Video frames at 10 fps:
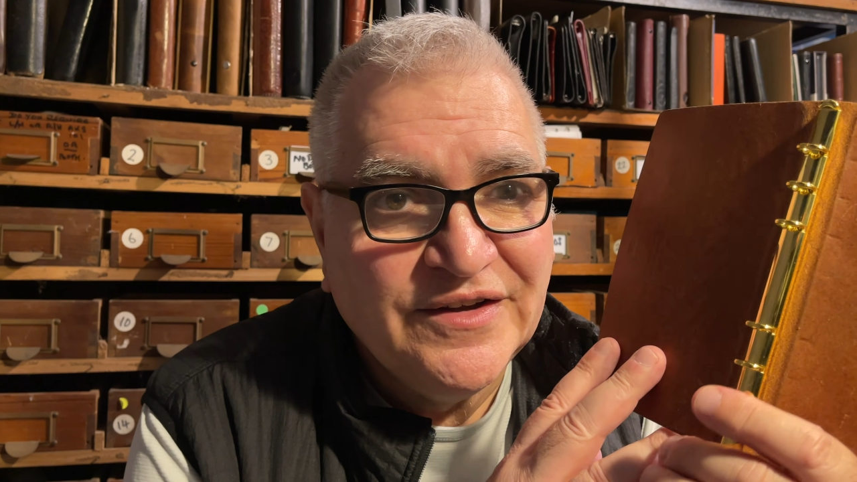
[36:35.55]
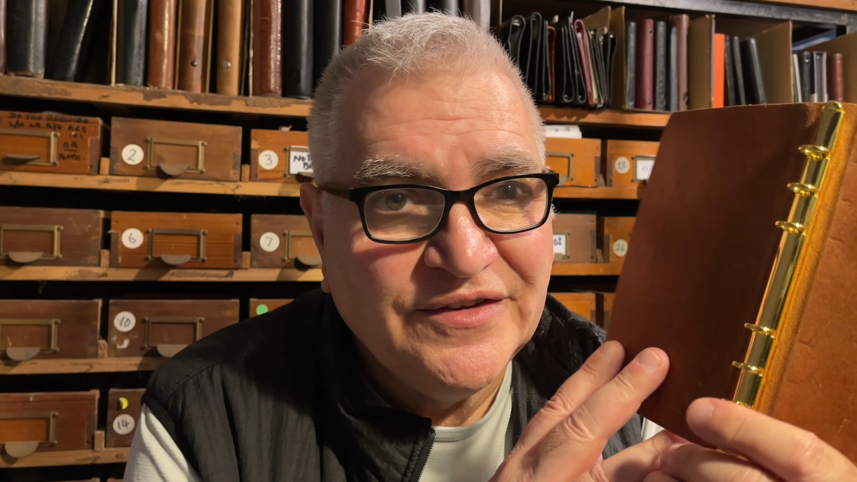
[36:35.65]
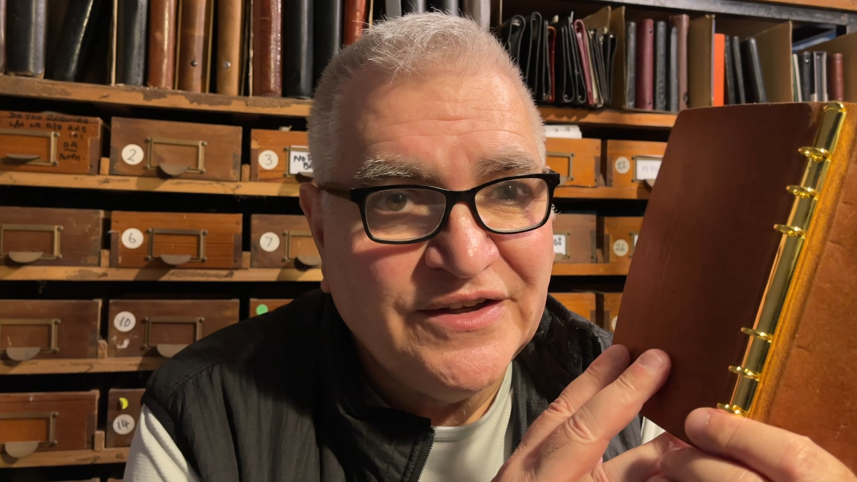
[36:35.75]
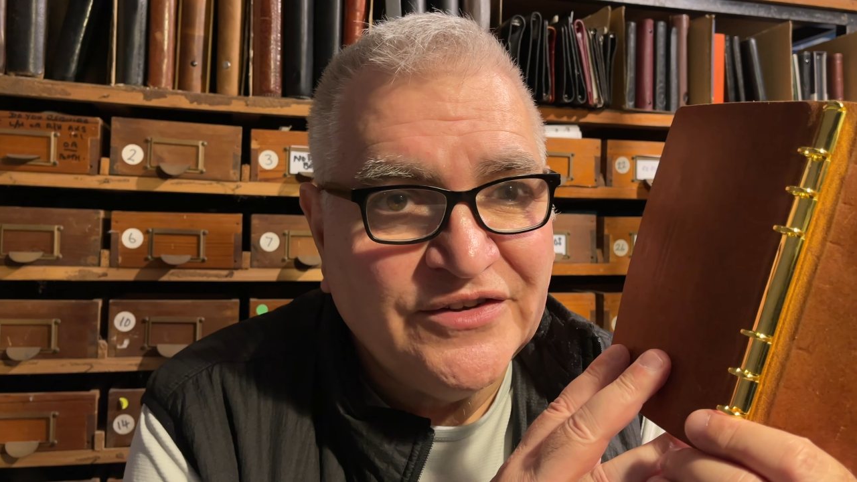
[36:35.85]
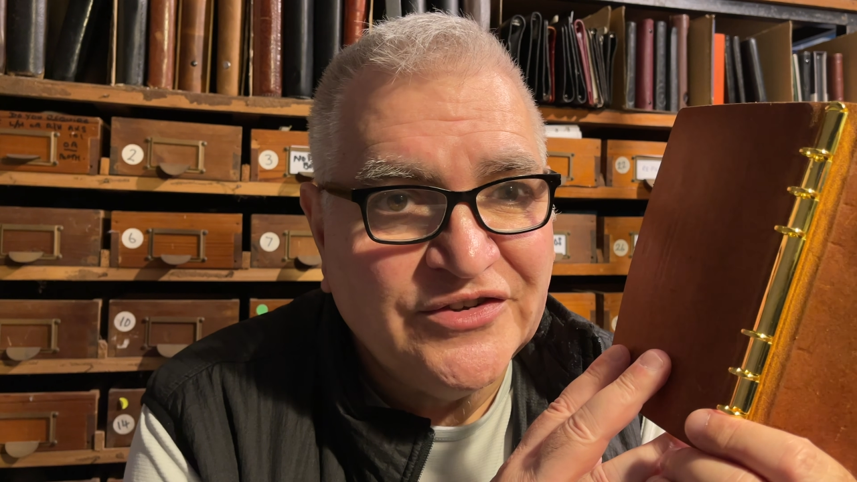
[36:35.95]

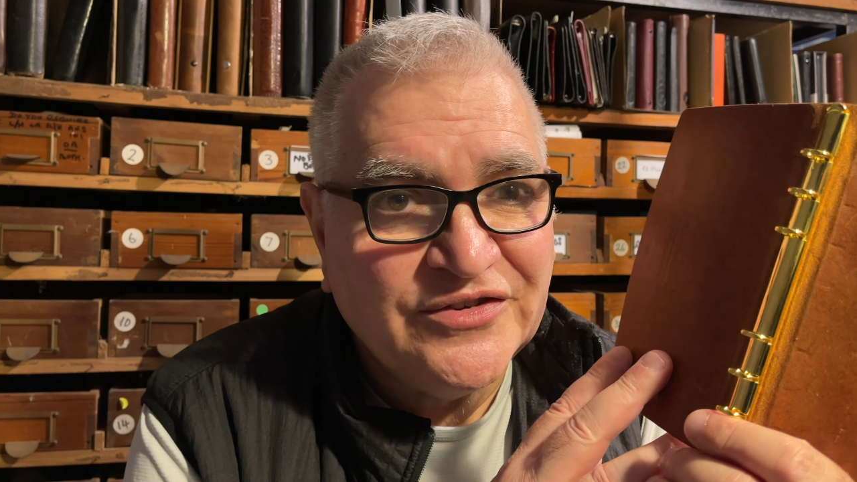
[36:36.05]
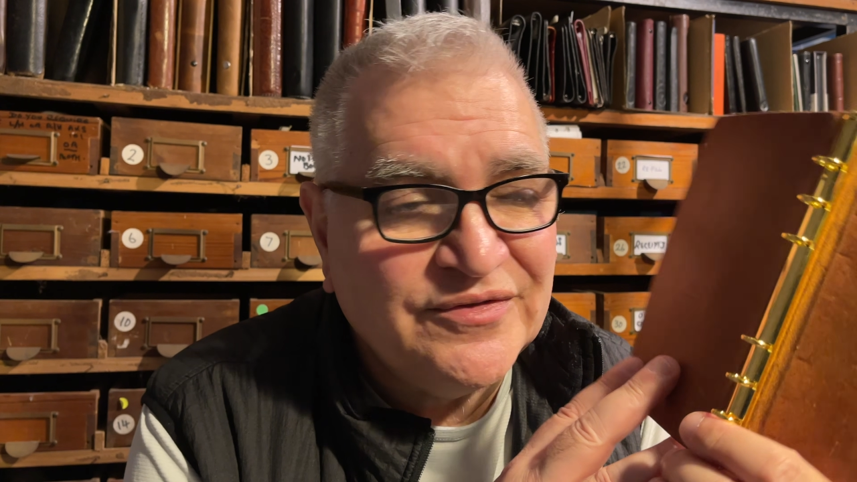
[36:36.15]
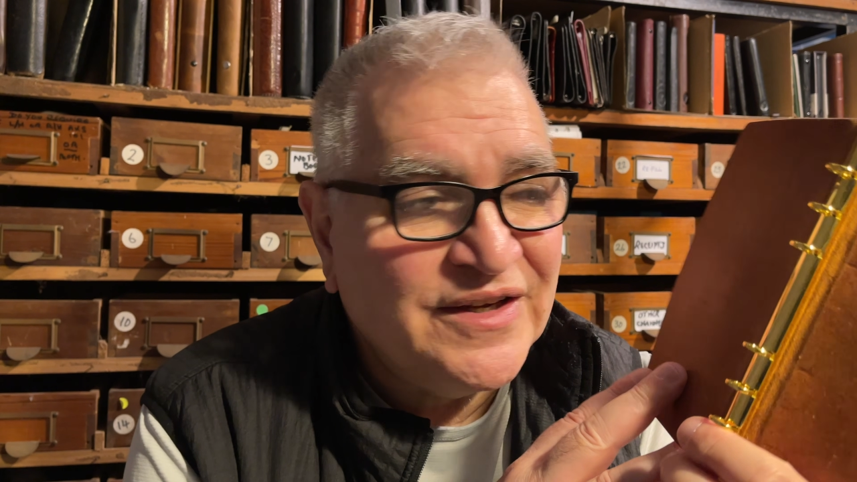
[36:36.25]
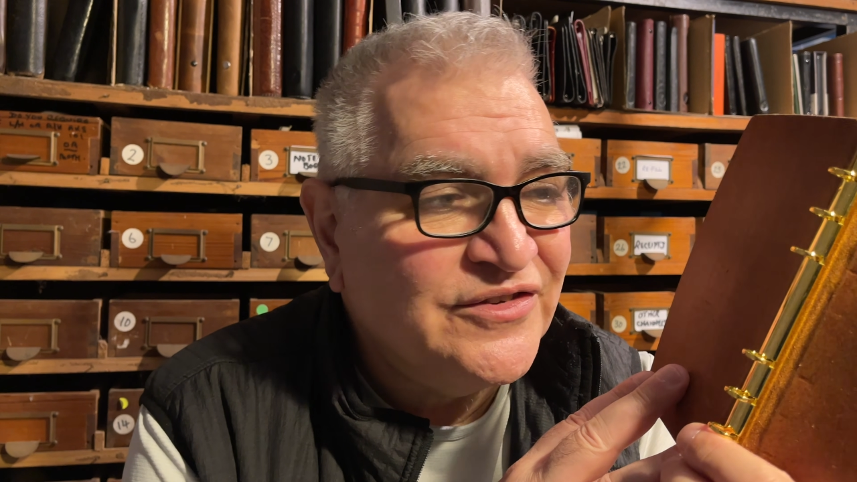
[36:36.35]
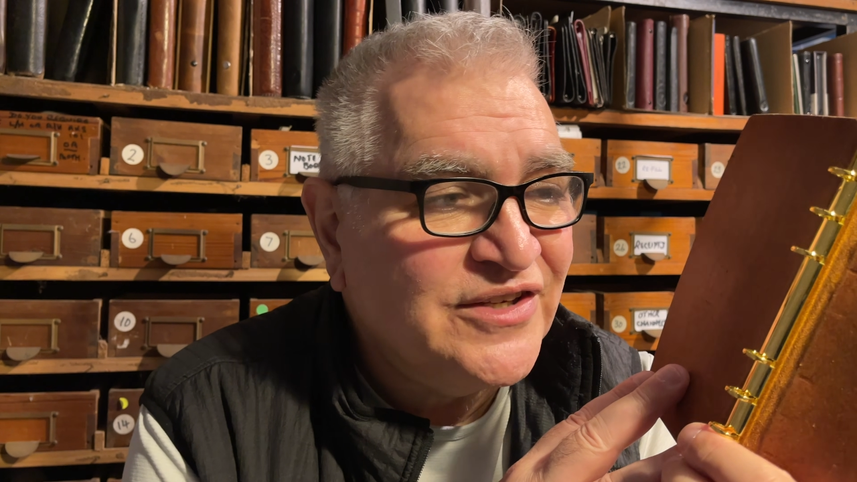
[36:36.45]
these
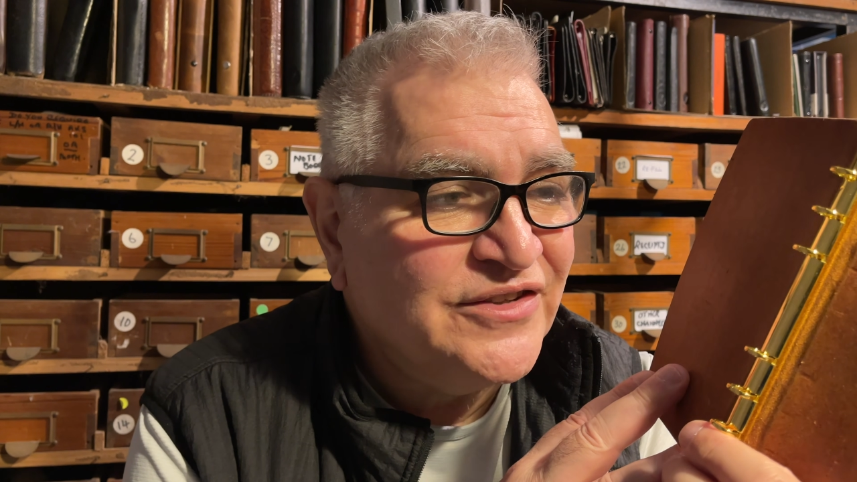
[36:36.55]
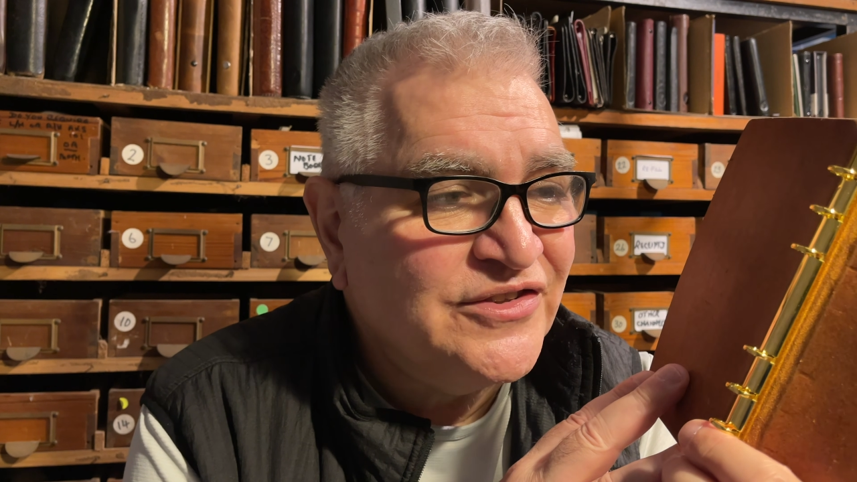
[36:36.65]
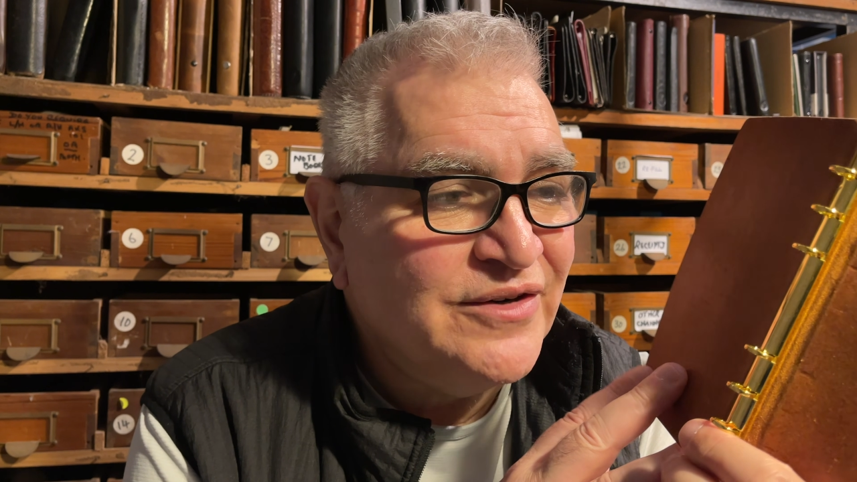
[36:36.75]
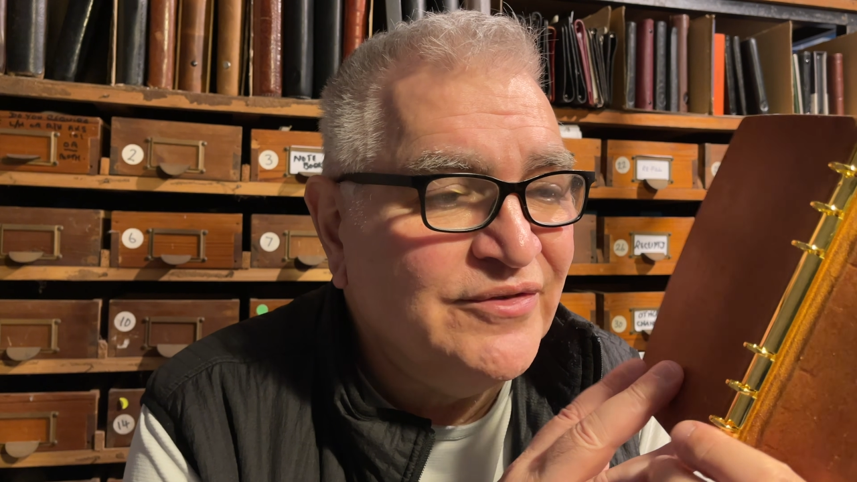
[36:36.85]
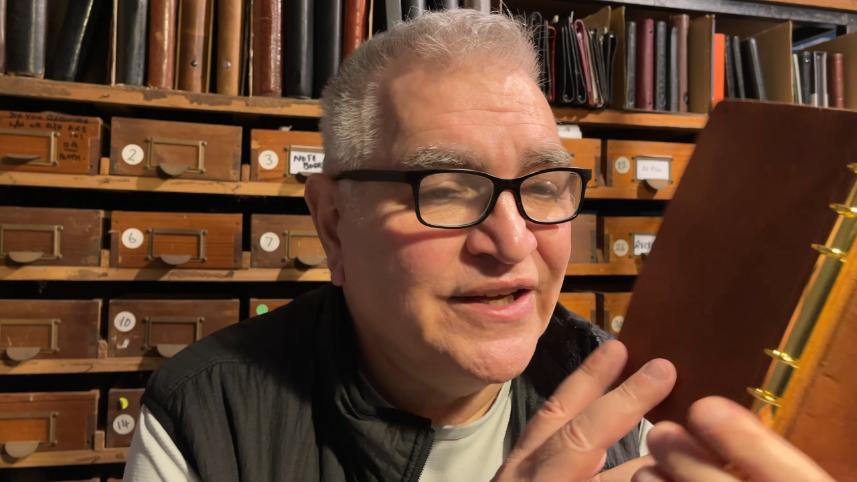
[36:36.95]

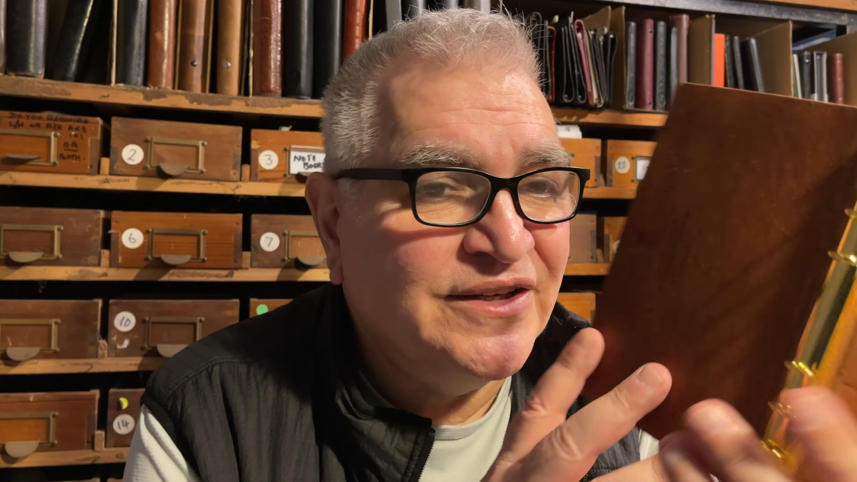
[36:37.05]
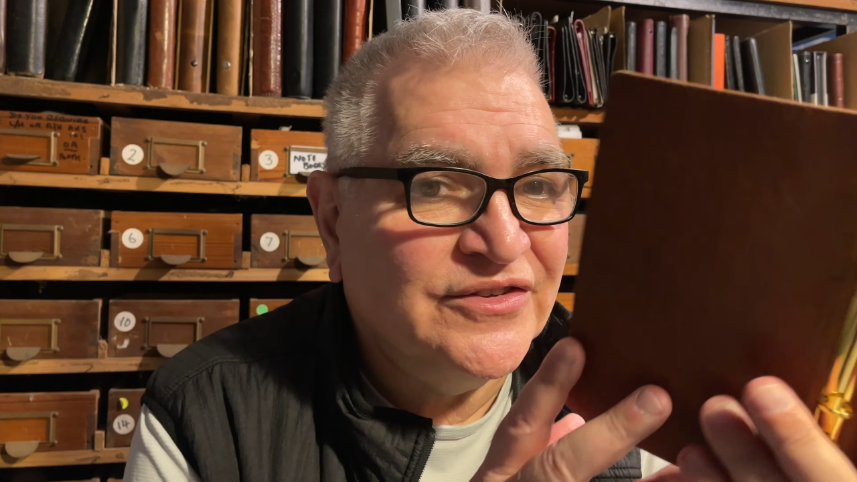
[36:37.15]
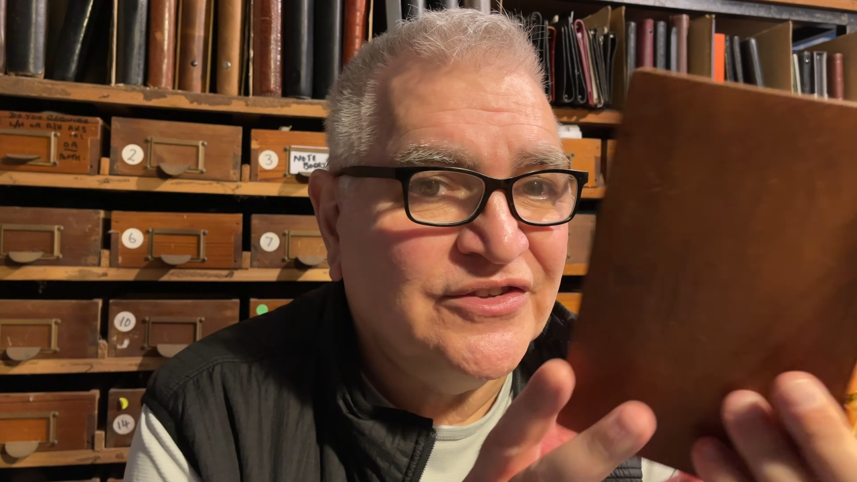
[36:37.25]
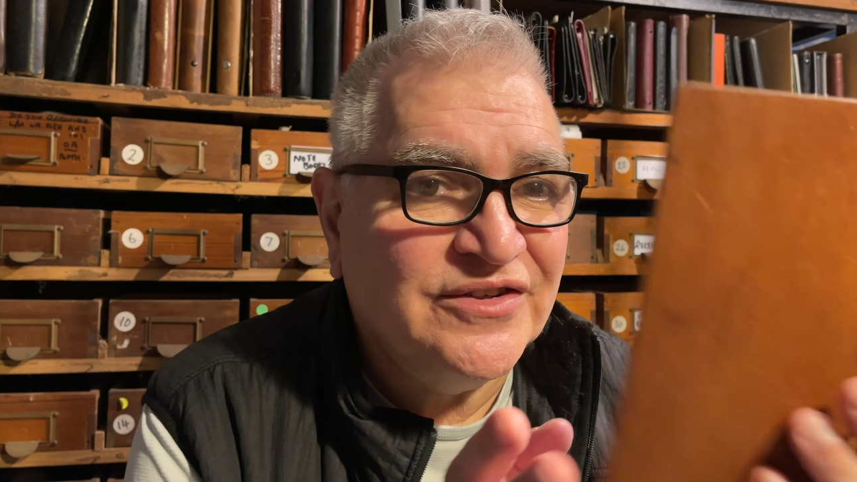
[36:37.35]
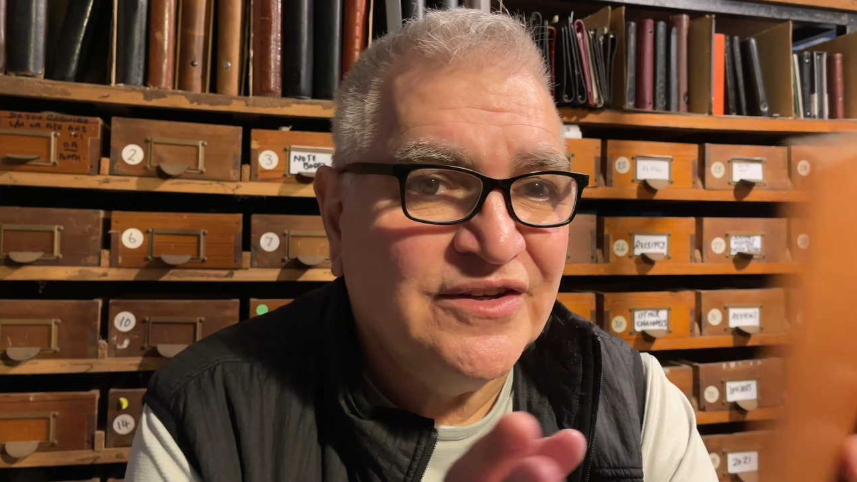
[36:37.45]
fantastic rings.